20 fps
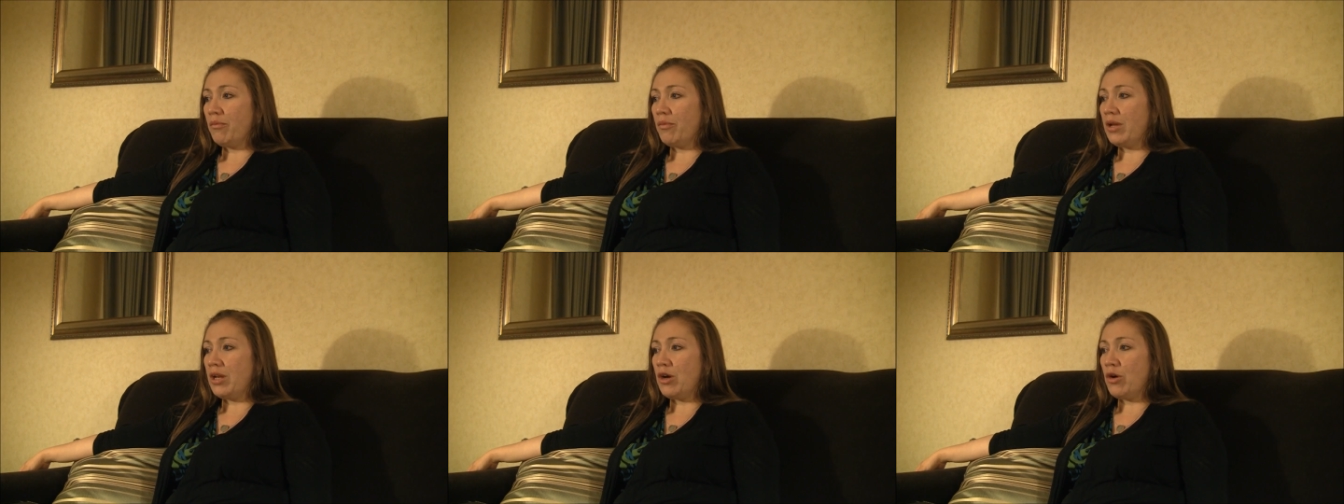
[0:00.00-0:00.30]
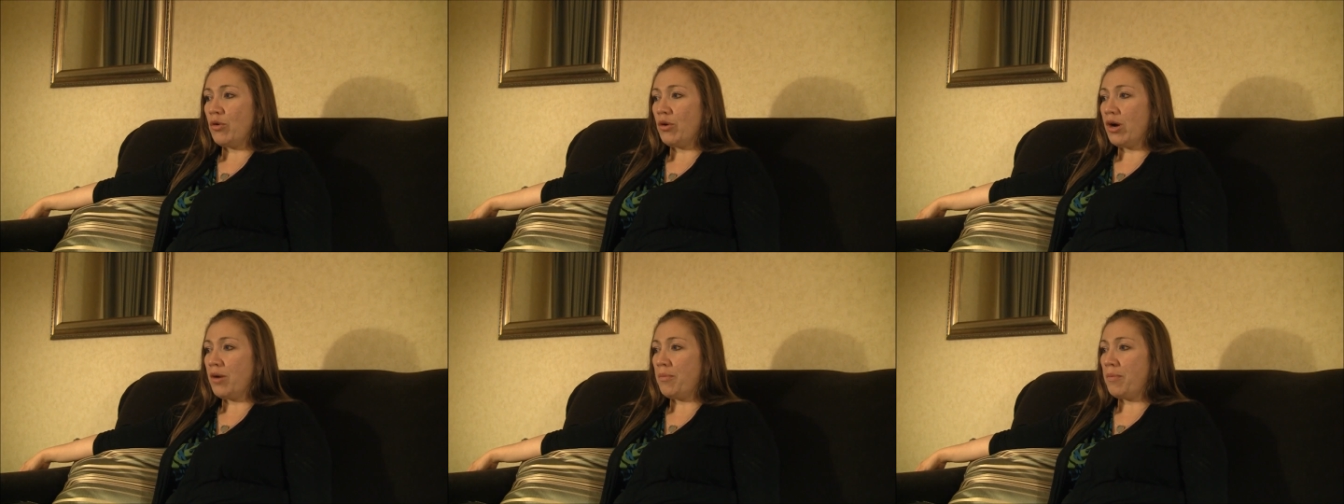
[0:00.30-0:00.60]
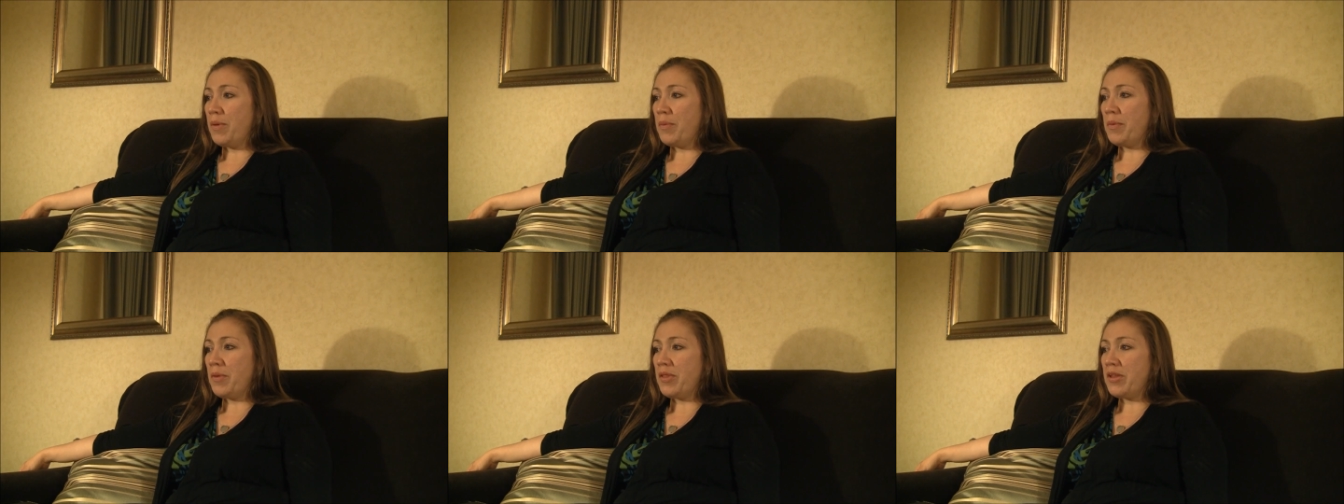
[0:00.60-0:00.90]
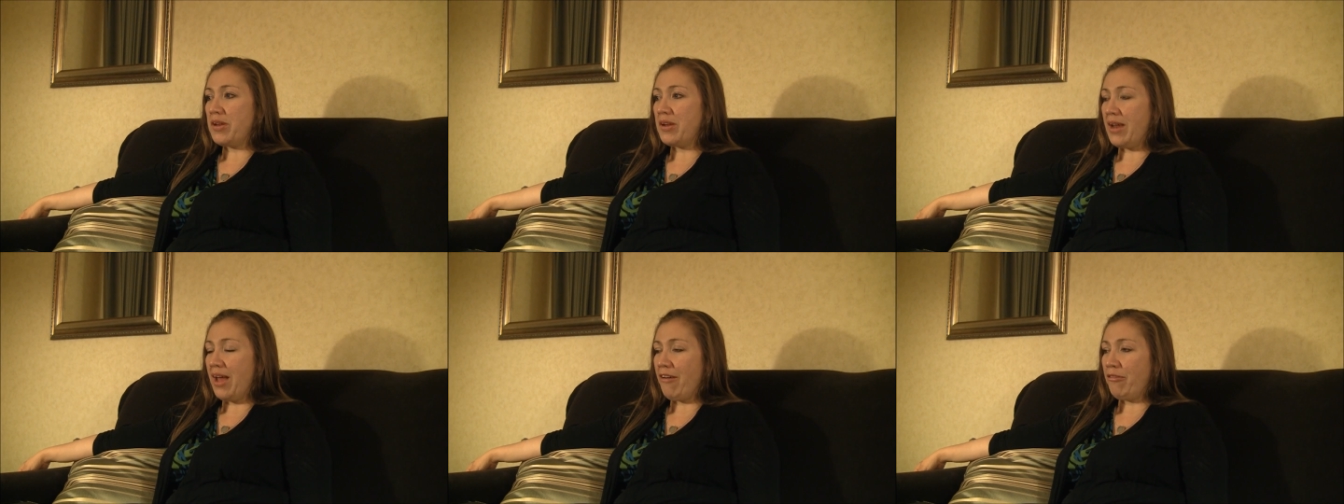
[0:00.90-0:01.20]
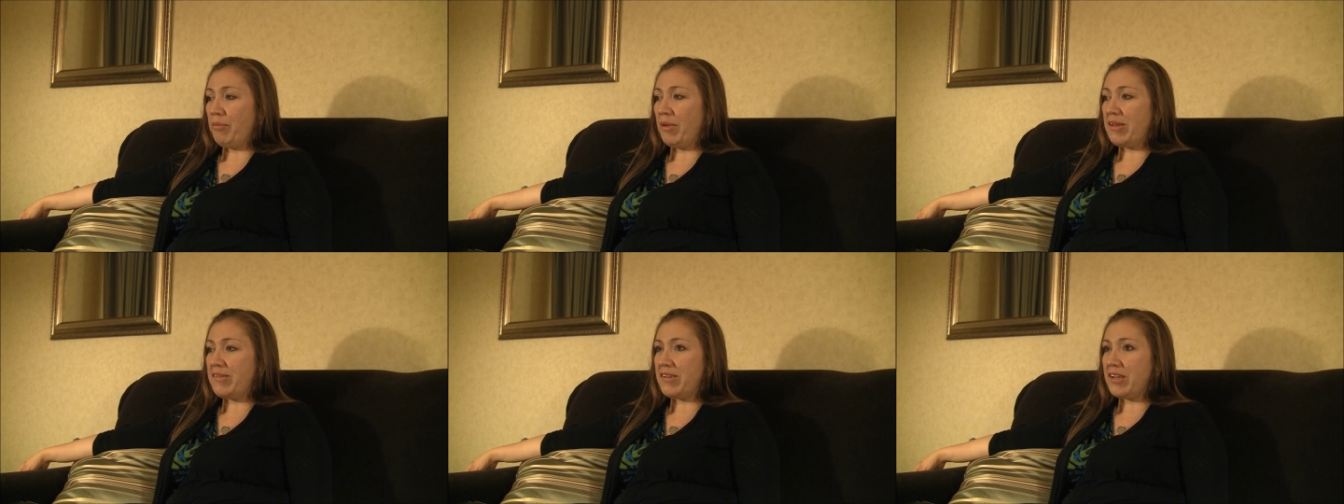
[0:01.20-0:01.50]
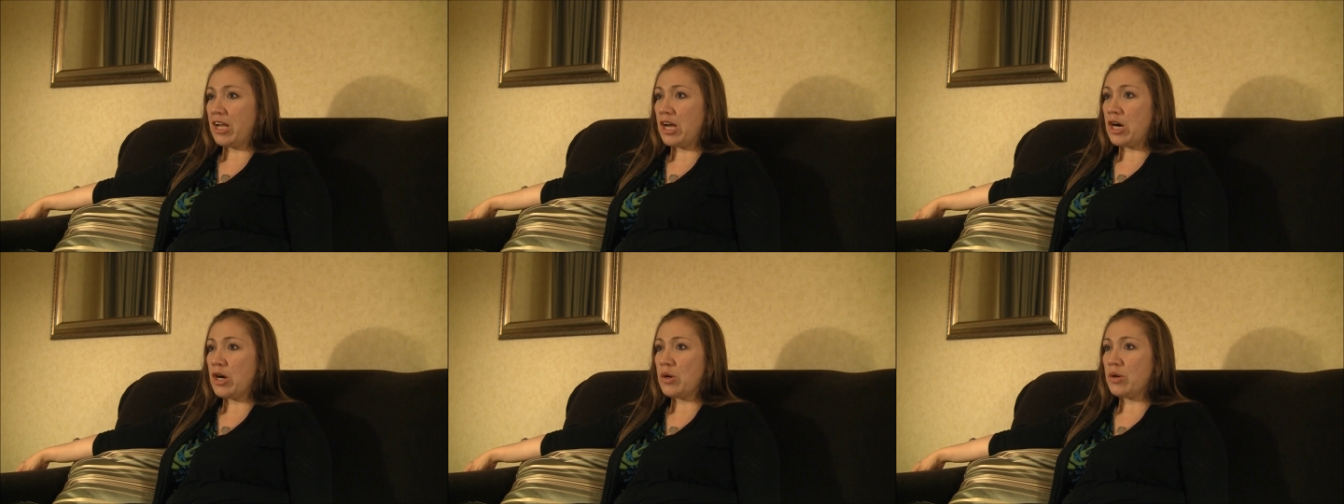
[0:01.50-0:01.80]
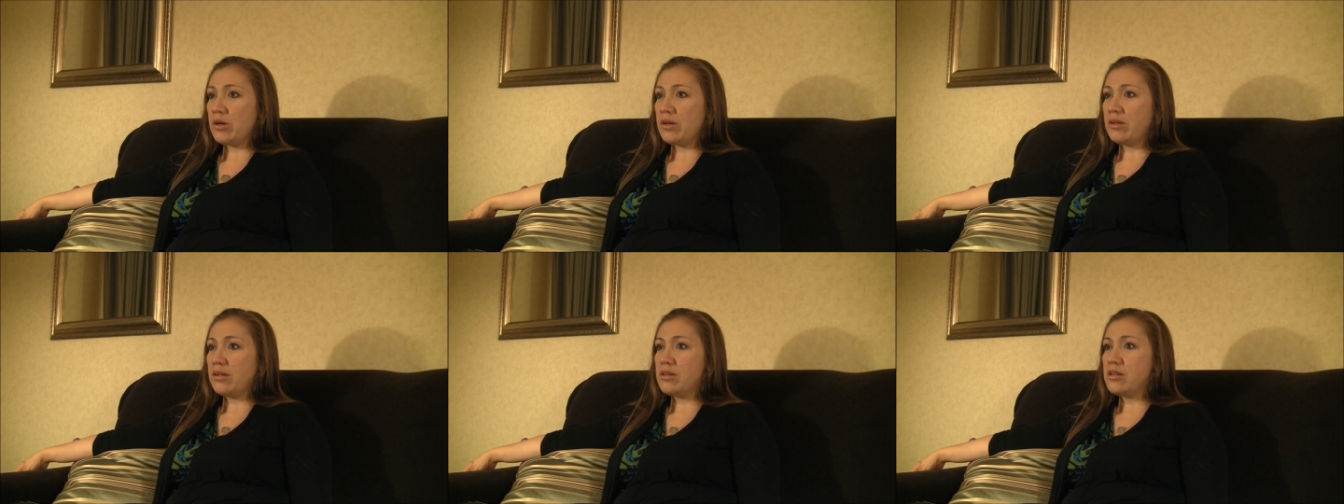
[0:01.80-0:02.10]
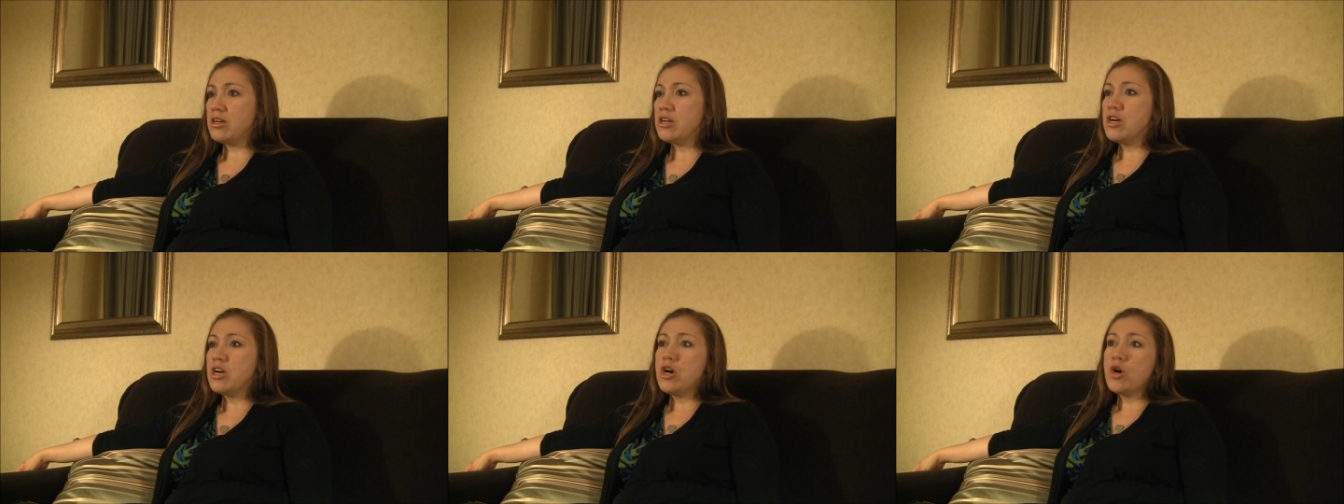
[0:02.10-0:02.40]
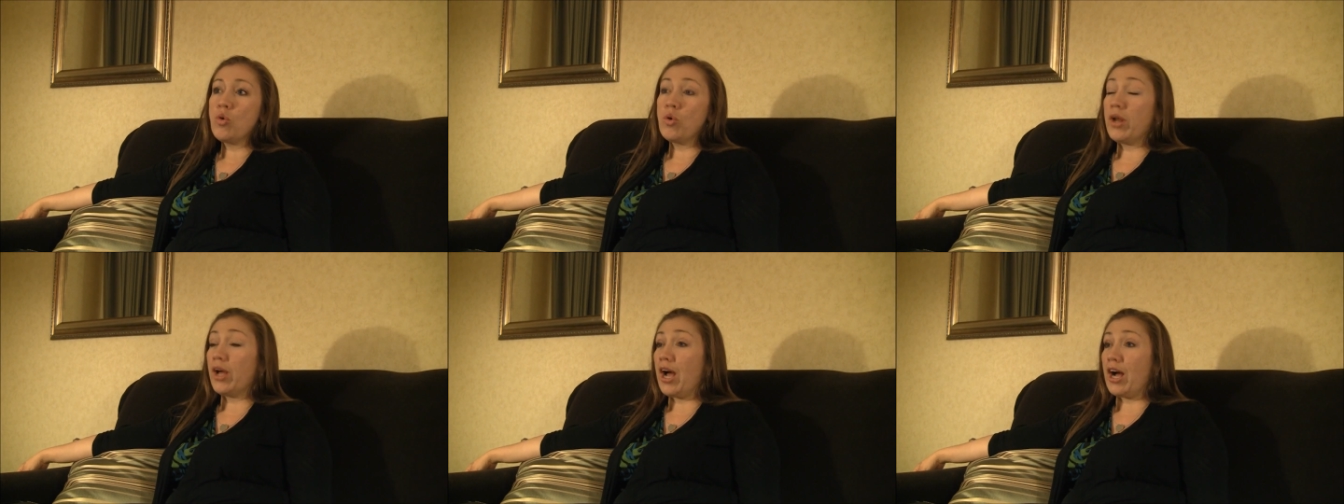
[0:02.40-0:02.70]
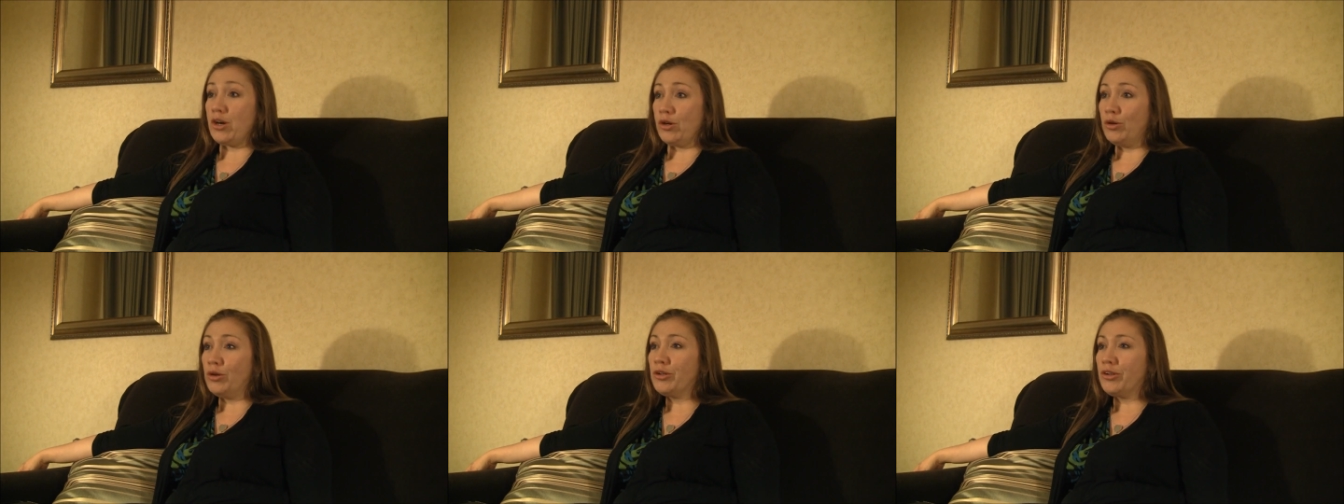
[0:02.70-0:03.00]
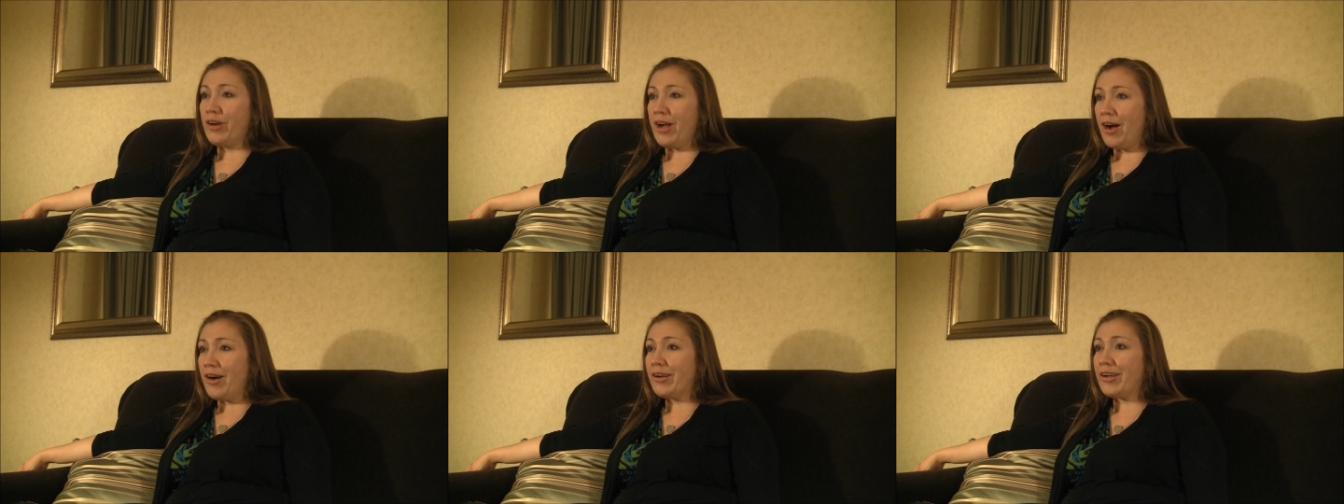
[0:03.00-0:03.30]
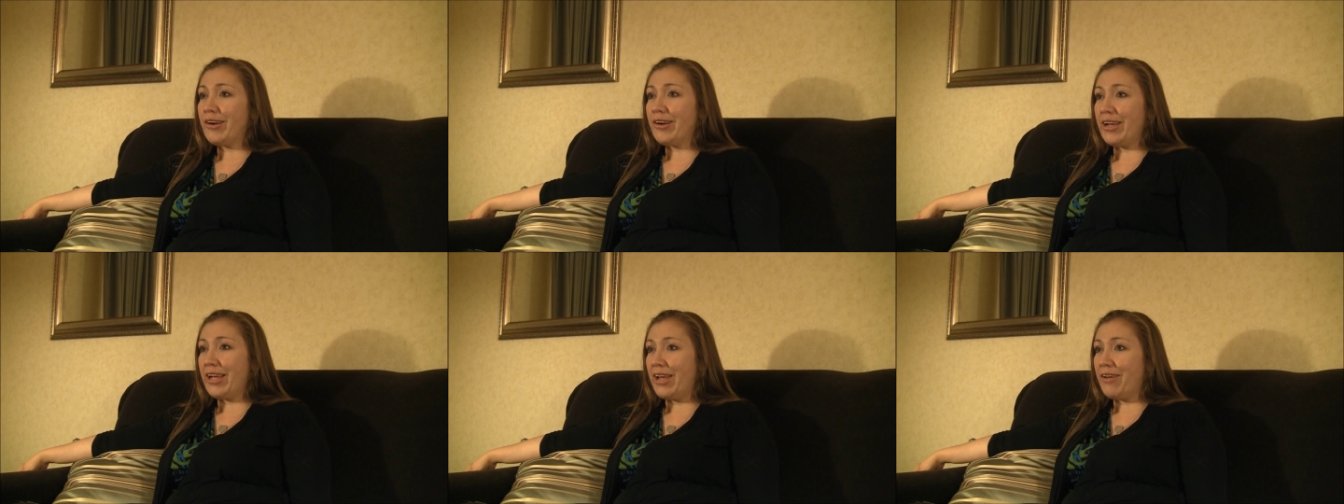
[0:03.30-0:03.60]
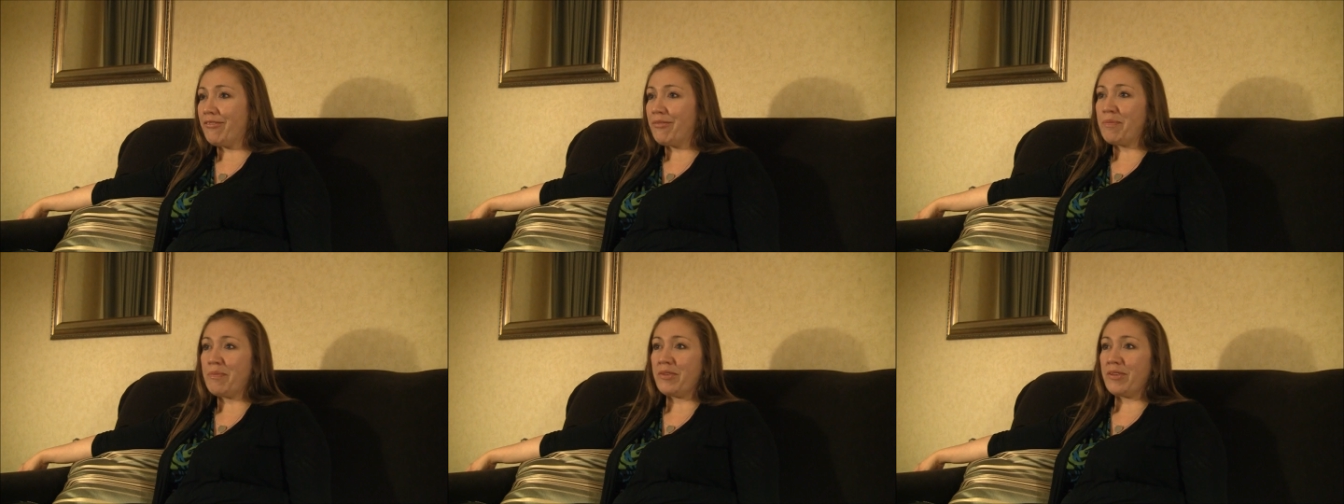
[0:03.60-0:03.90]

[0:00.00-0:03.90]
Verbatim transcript: we know of people that didn't have a place to go, and when it got colder out, Gary gave.